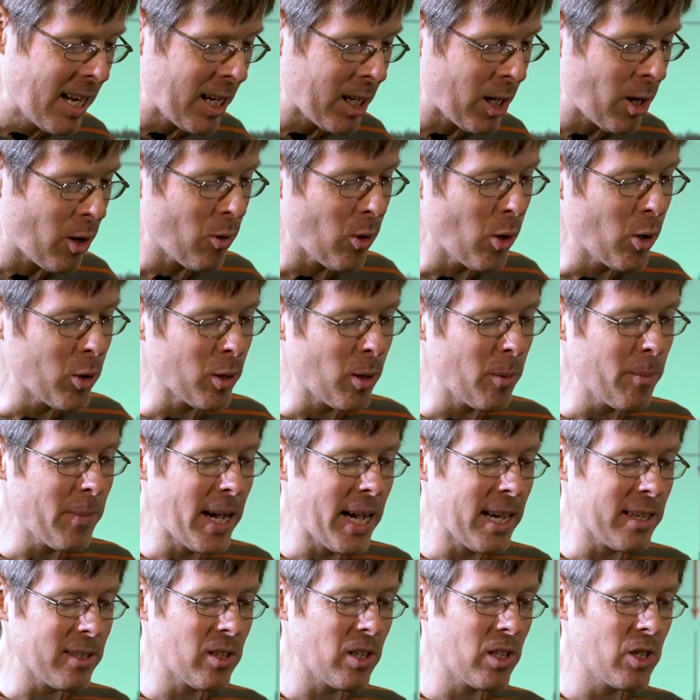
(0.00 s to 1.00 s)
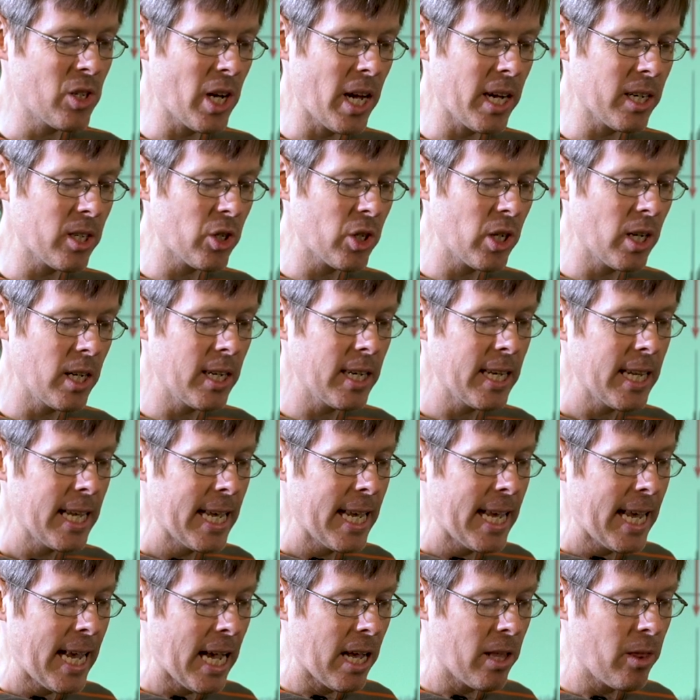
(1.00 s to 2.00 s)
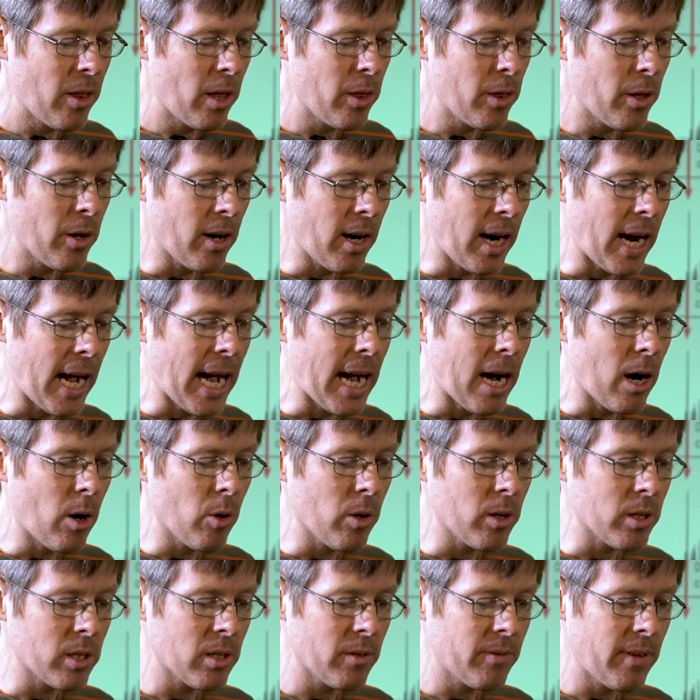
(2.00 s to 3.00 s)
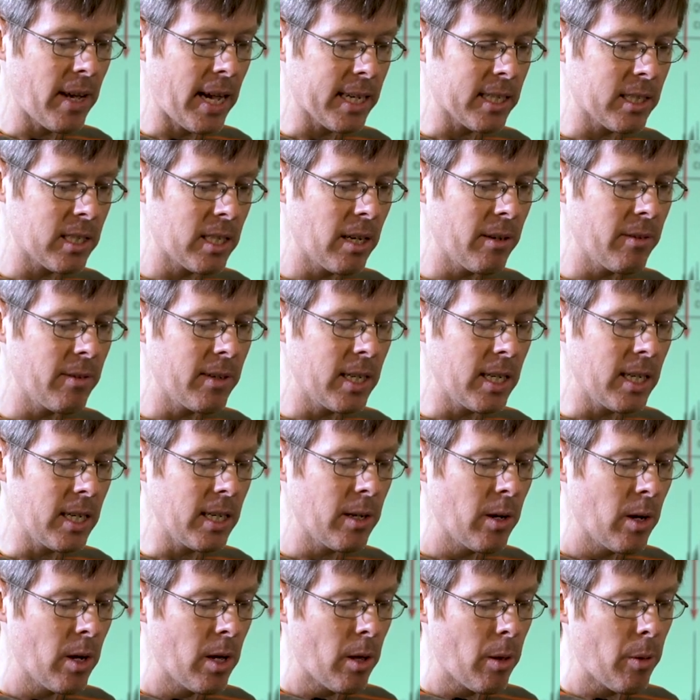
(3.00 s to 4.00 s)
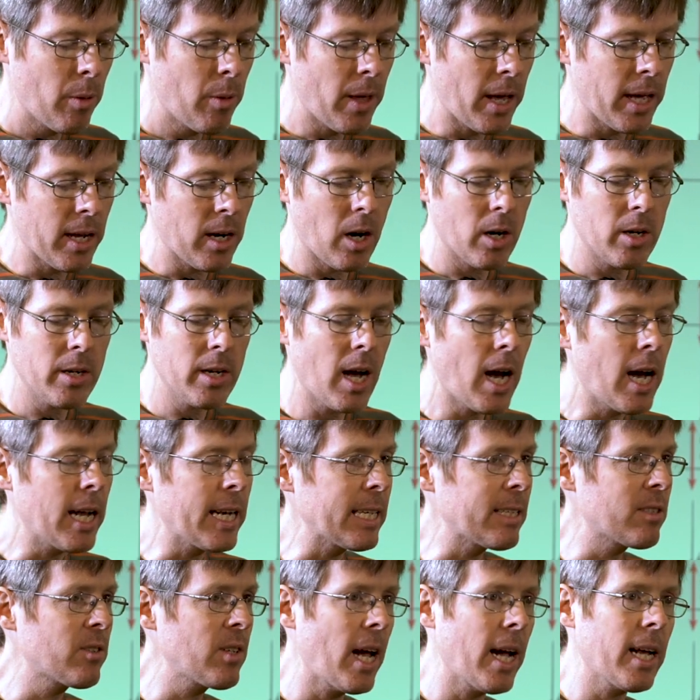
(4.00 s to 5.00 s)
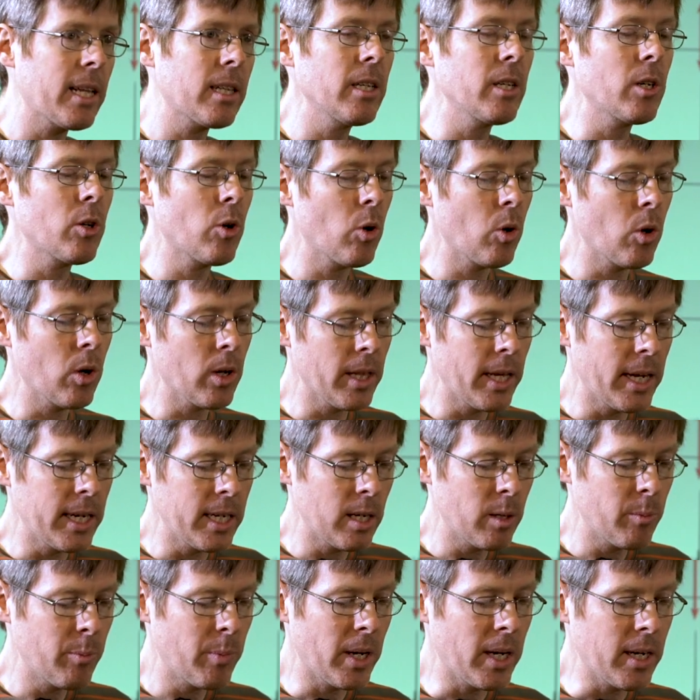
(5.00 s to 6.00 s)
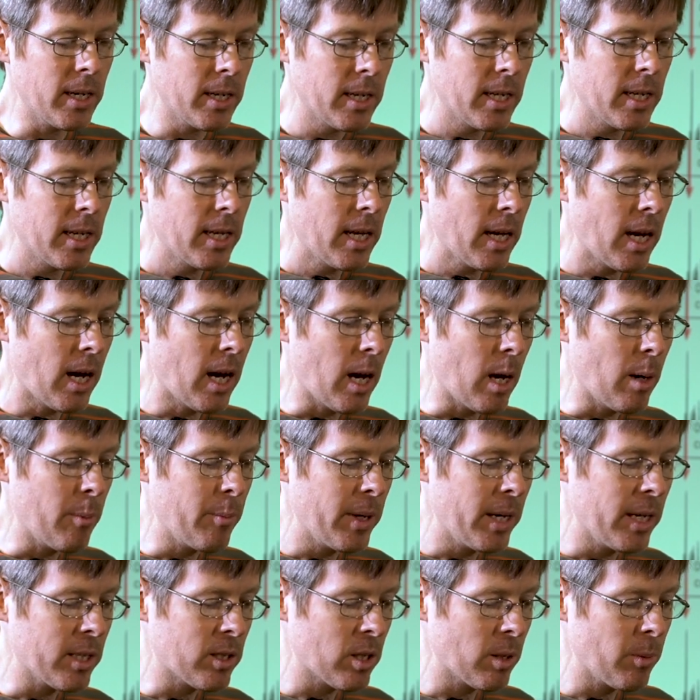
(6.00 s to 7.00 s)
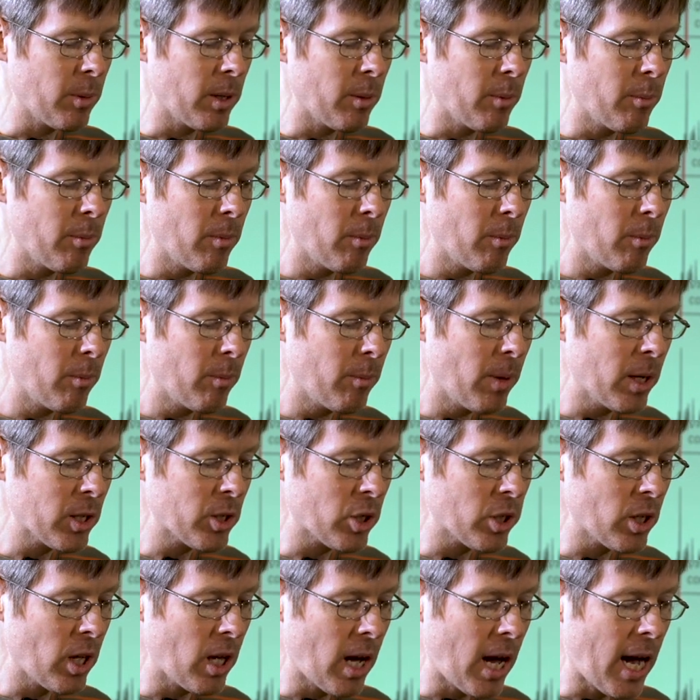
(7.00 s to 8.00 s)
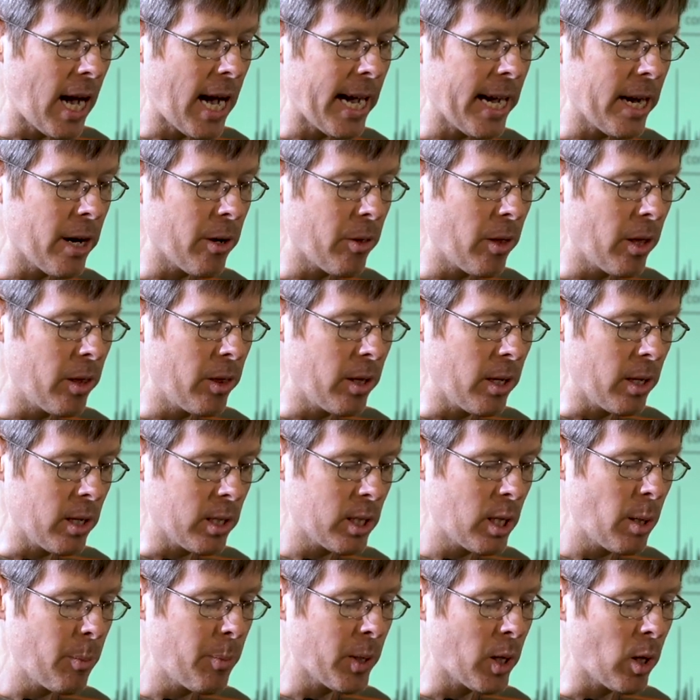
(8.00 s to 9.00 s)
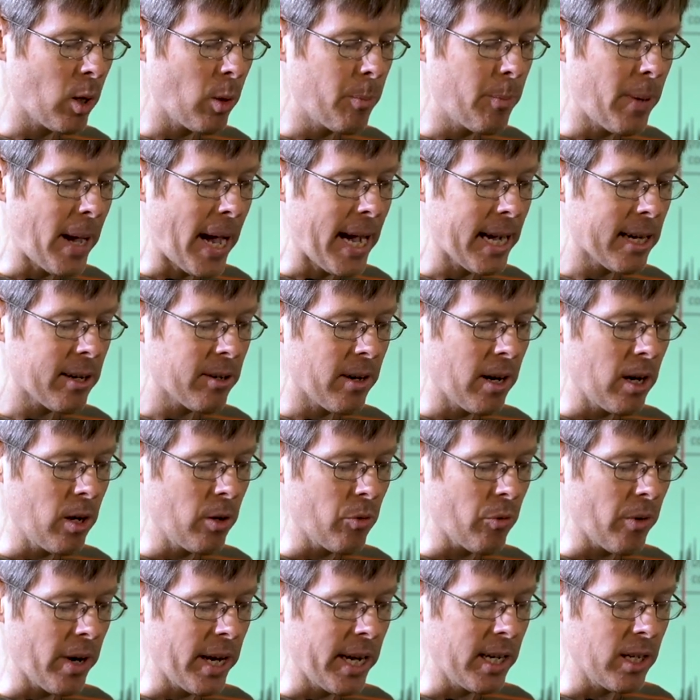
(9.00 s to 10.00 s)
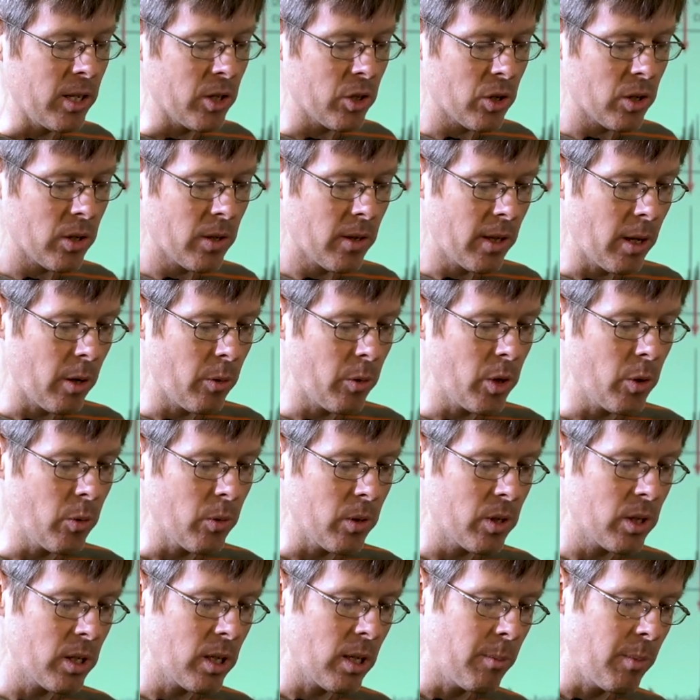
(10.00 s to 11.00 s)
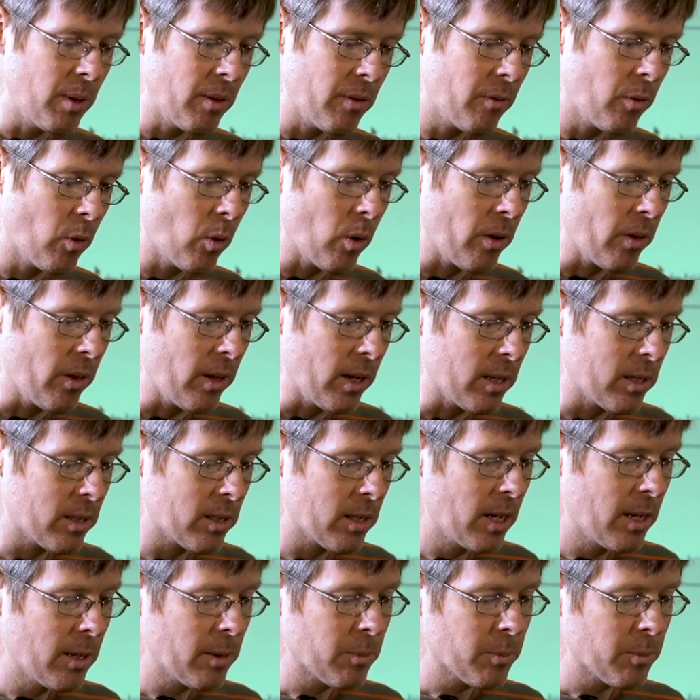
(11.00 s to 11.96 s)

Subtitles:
coronal mass ejection, and then there are hours of activity that are not exactly correlated, but it's much higher than the typical background range that you would see before this.